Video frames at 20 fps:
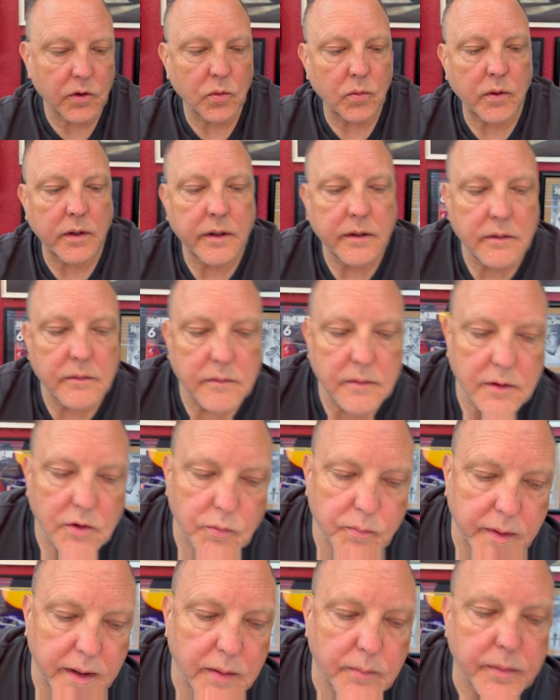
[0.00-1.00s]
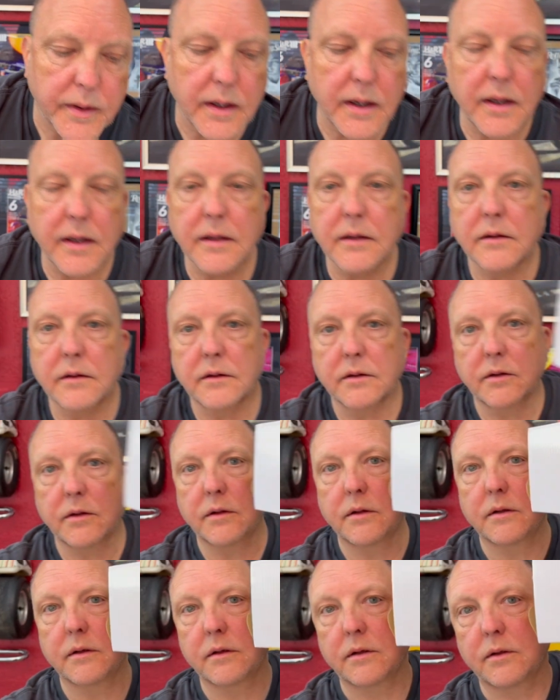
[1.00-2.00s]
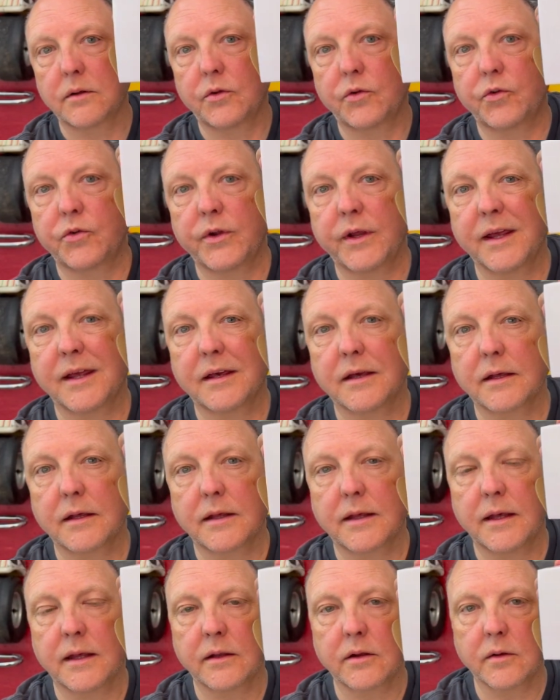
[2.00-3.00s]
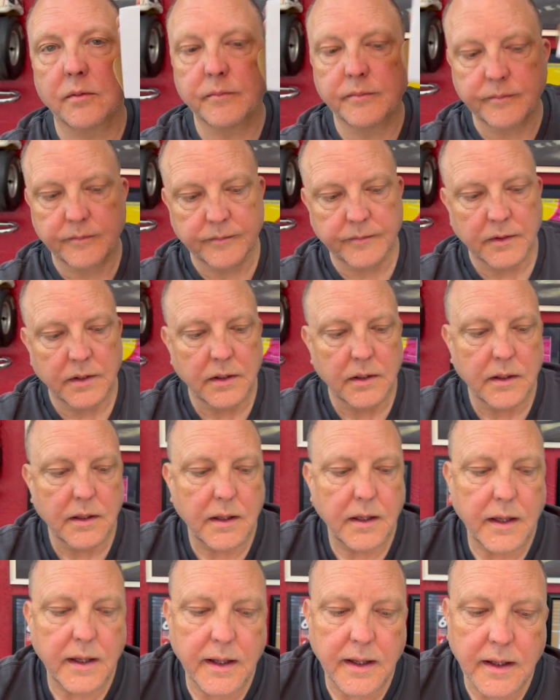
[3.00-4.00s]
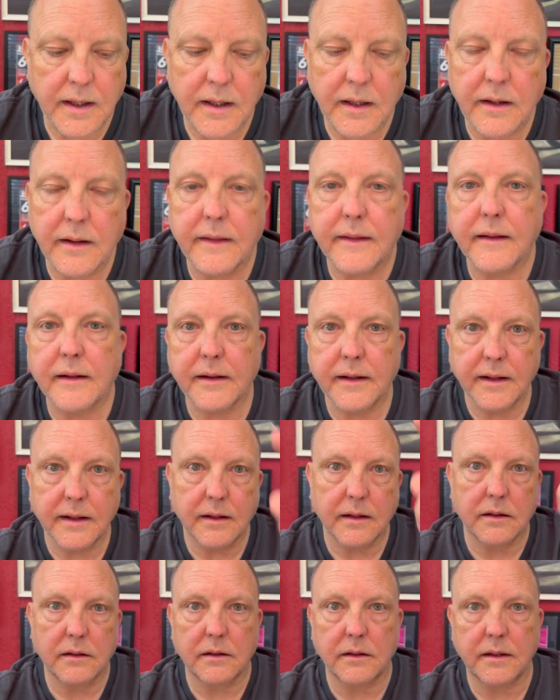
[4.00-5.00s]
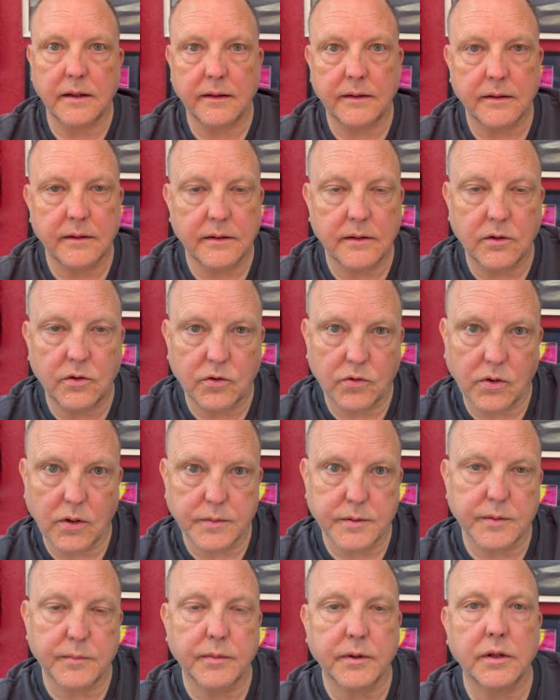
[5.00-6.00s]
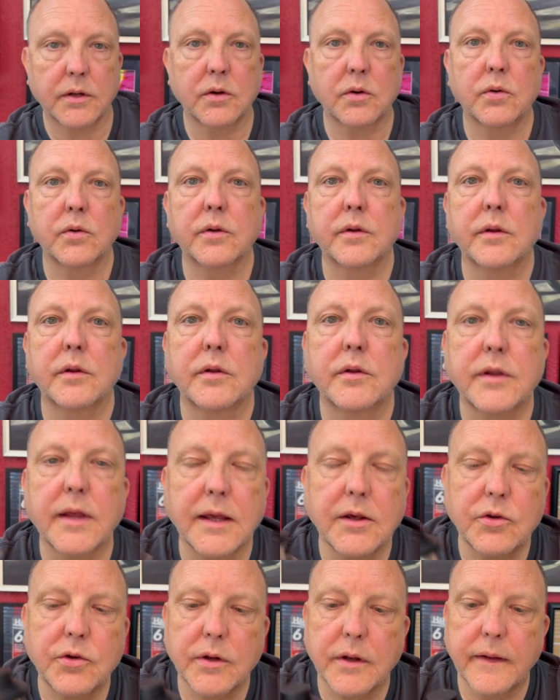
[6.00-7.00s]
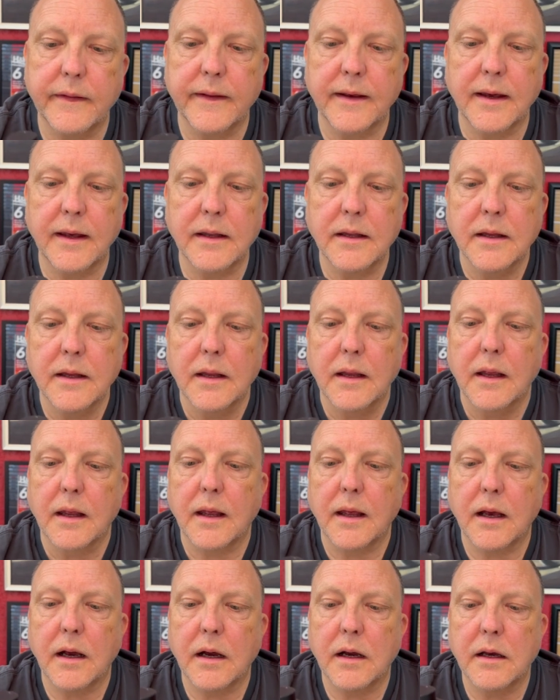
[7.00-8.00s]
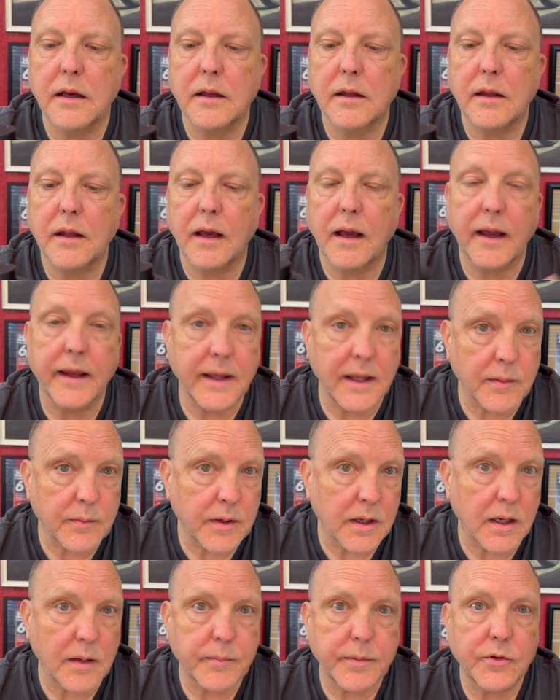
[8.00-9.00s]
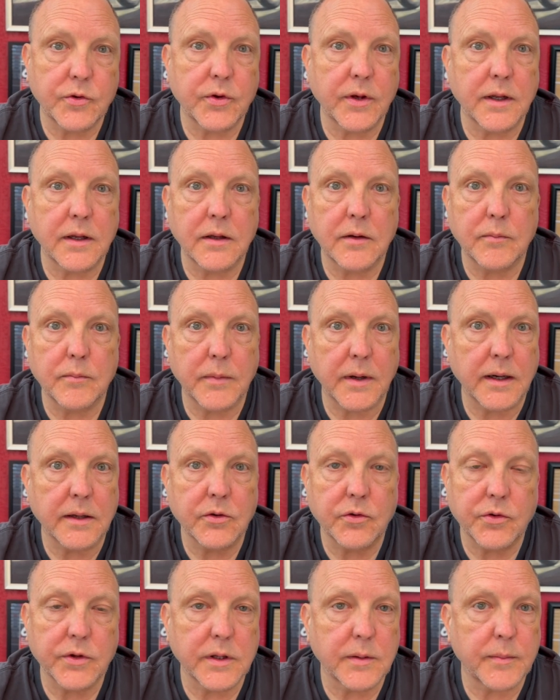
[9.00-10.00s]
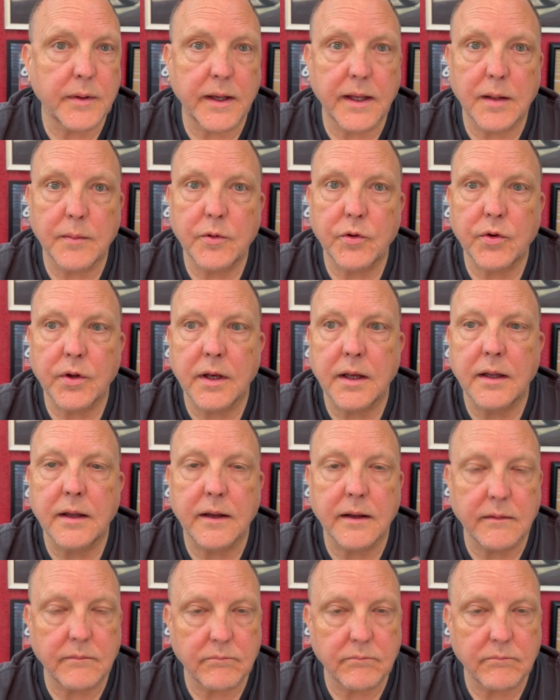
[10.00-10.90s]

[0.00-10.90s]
one is made by Sink Kingdom, and the link in the description below takes you to that. I am compensated modestly by Amazon. I